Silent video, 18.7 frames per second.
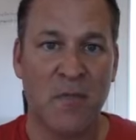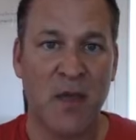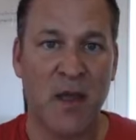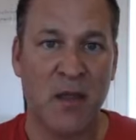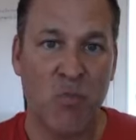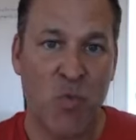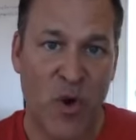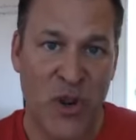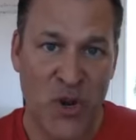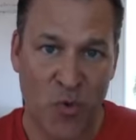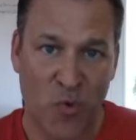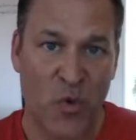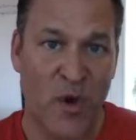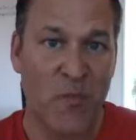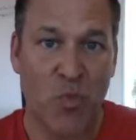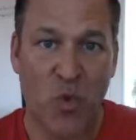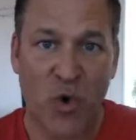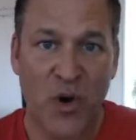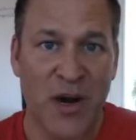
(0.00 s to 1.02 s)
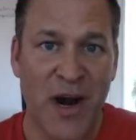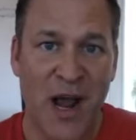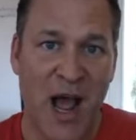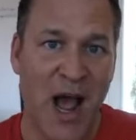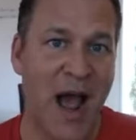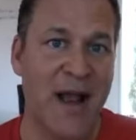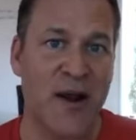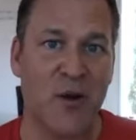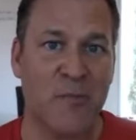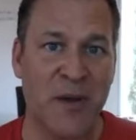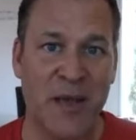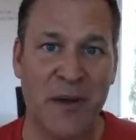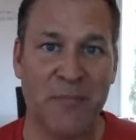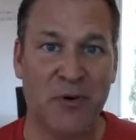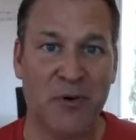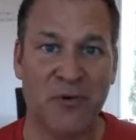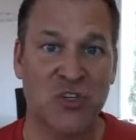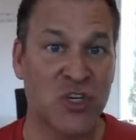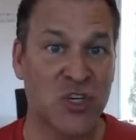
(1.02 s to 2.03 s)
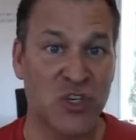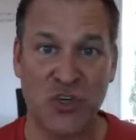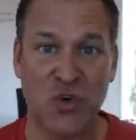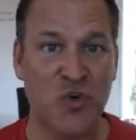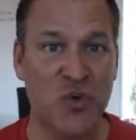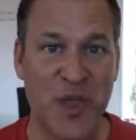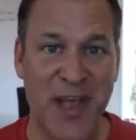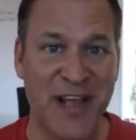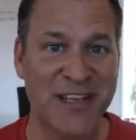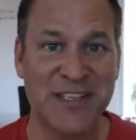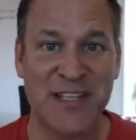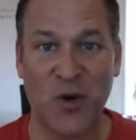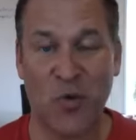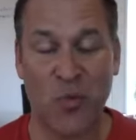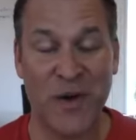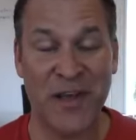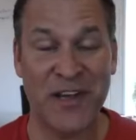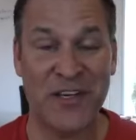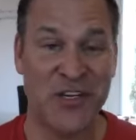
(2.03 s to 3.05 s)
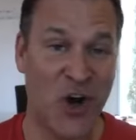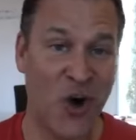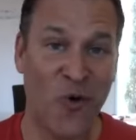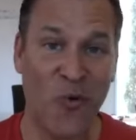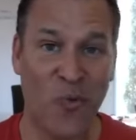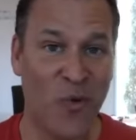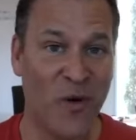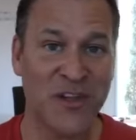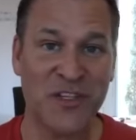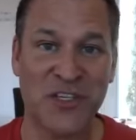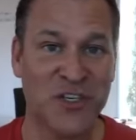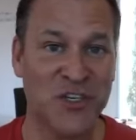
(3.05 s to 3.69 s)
And when we're gonna hire people to do things that we don't want